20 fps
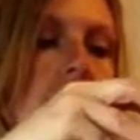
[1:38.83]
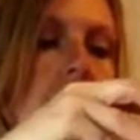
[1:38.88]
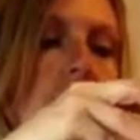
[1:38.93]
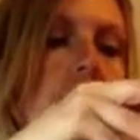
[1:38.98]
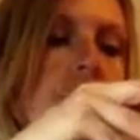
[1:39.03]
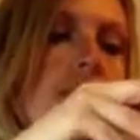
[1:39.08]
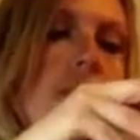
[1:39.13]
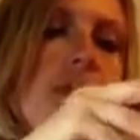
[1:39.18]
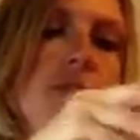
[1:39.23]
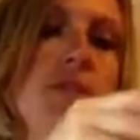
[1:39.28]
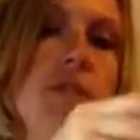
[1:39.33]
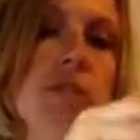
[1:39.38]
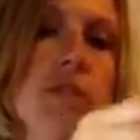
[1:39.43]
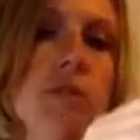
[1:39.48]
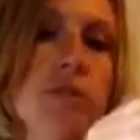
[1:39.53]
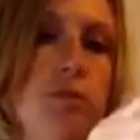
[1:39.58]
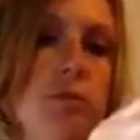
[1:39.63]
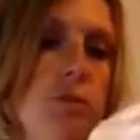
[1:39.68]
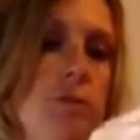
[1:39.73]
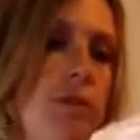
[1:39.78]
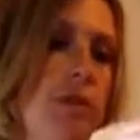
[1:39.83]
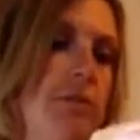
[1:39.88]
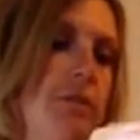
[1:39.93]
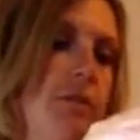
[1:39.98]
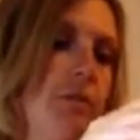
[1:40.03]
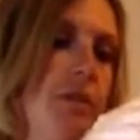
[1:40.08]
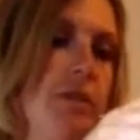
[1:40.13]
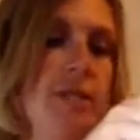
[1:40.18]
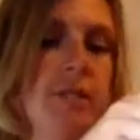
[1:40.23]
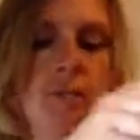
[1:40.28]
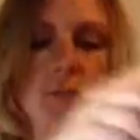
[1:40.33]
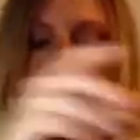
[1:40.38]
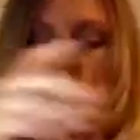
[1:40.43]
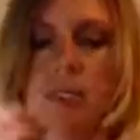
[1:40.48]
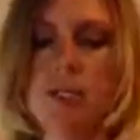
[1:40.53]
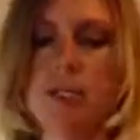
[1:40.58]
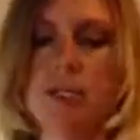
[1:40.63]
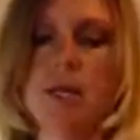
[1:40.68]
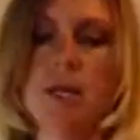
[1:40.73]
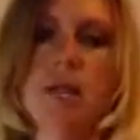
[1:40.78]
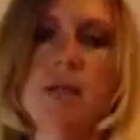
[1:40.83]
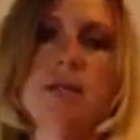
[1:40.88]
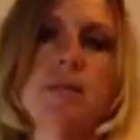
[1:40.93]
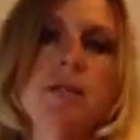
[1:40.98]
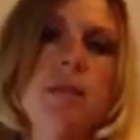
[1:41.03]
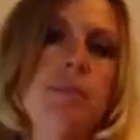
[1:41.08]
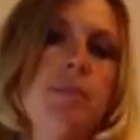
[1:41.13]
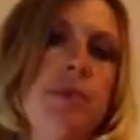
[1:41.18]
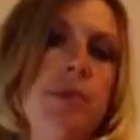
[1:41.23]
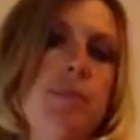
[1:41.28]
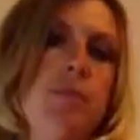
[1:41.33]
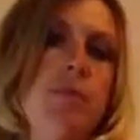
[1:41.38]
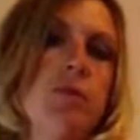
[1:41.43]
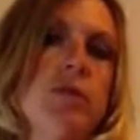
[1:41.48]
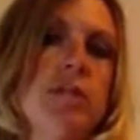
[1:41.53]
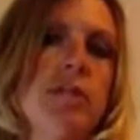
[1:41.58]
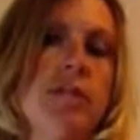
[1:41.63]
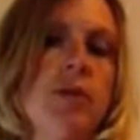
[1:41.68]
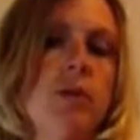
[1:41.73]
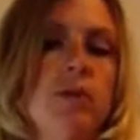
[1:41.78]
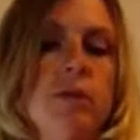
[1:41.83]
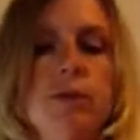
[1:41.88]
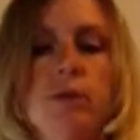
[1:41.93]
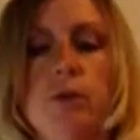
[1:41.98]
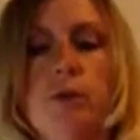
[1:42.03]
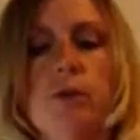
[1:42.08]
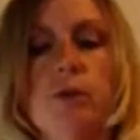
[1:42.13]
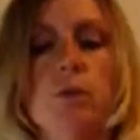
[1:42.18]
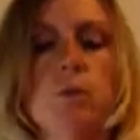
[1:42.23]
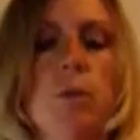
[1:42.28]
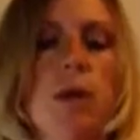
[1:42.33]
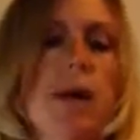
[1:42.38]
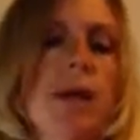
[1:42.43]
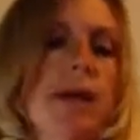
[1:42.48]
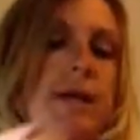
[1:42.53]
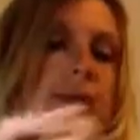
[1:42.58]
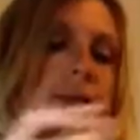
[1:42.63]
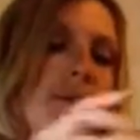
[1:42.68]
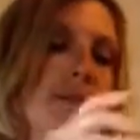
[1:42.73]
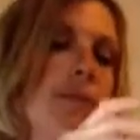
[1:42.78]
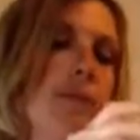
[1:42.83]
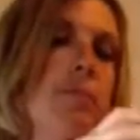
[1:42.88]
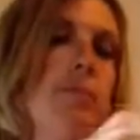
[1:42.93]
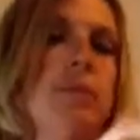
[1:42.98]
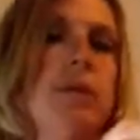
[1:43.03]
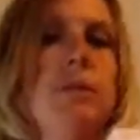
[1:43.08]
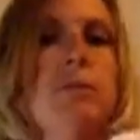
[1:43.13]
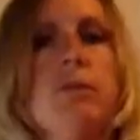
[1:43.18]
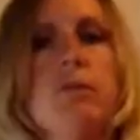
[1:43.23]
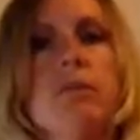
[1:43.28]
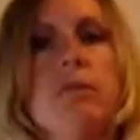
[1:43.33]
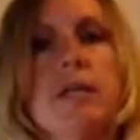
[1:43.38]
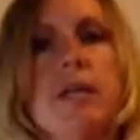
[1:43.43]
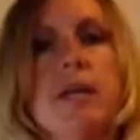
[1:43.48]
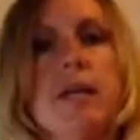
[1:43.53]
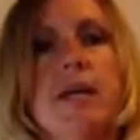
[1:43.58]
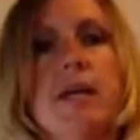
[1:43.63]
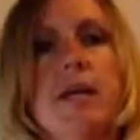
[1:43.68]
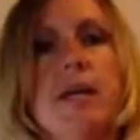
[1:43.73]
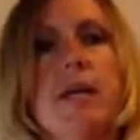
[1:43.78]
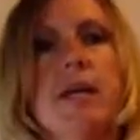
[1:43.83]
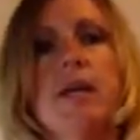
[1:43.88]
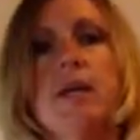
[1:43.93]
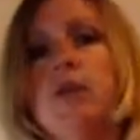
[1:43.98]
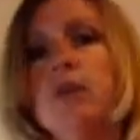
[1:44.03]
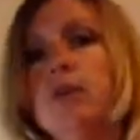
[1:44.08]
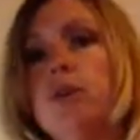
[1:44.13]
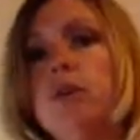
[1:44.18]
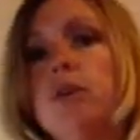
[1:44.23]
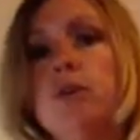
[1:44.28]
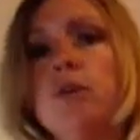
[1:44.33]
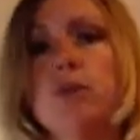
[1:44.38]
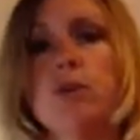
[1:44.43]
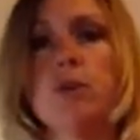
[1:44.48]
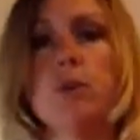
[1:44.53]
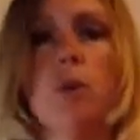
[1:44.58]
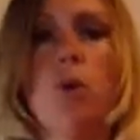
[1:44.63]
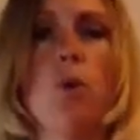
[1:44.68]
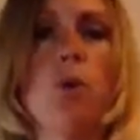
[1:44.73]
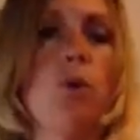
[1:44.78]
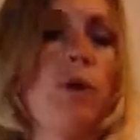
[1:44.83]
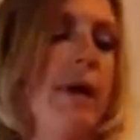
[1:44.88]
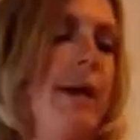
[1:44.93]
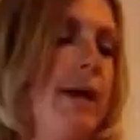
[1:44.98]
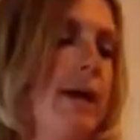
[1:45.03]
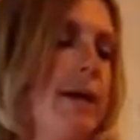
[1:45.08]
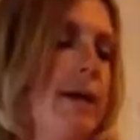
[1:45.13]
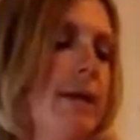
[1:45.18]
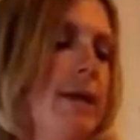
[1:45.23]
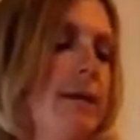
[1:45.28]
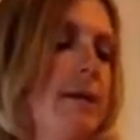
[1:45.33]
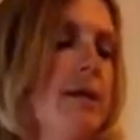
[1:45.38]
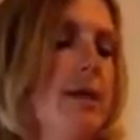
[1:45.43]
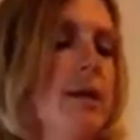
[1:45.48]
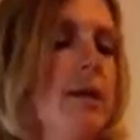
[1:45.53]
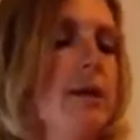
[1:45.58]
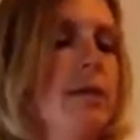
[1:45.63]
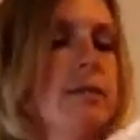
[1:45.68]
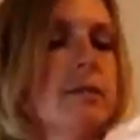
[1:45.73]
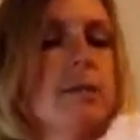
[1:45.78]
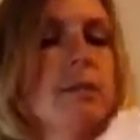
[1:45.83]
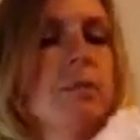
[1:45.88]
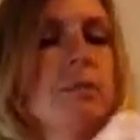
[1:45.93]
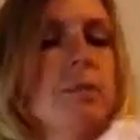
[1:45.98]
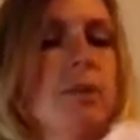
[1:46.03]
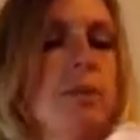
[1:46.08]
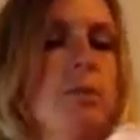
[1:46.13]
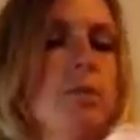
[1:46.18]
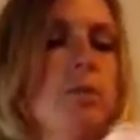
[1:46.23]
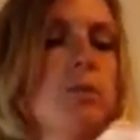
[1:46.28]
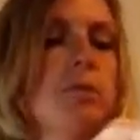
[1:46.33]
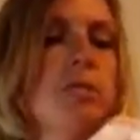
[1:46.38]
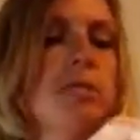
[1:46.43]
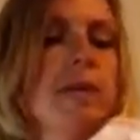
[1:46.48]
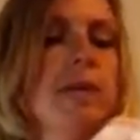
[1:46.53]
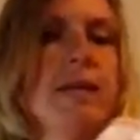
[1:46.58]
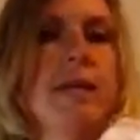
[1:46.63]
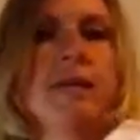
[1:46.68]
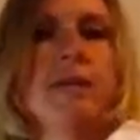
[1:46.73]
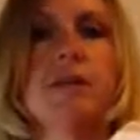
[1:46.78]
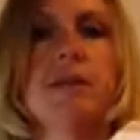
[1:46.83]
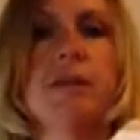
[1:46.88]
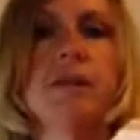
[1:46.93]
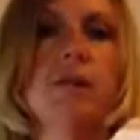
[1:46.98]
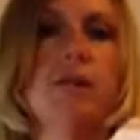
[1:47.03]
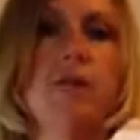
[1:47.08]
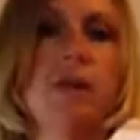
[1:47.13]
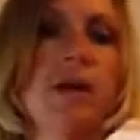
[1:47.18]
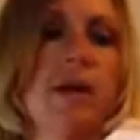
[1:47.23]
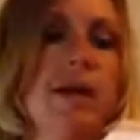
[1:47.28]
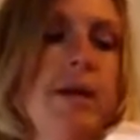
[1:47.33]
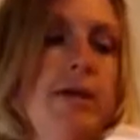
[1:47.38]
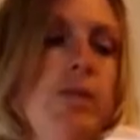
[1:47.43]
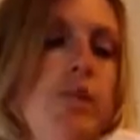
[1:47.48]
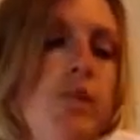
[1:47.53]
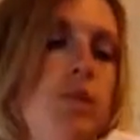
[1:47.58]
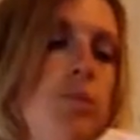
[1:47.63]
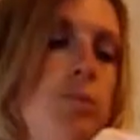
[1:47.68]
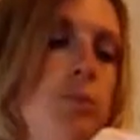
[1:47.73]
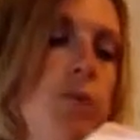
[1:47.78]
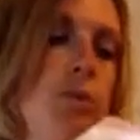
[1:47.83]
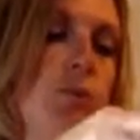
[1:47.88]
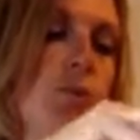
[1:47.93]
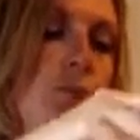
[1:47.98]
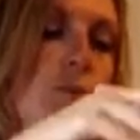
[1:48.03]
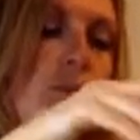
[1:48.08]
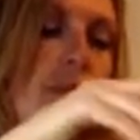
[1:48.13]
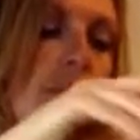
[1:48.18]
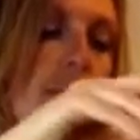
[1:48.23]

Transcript: lots of different recipes. Some people say only use white, some people say you can use the whole egg, some people say that your eggs should be room